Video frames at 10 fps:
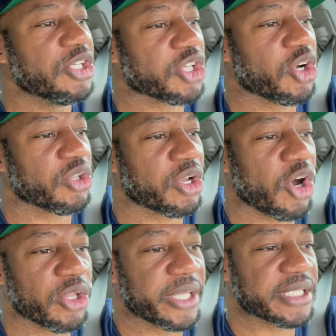So the
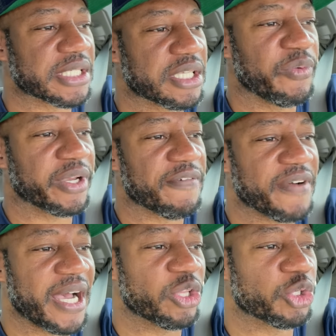goal is to see if we can
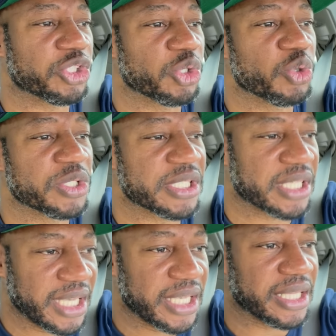find those shoes
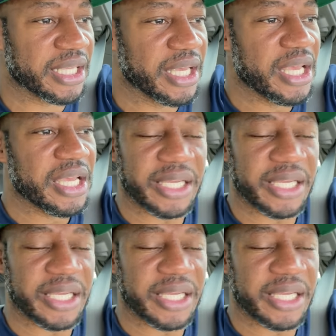sitting.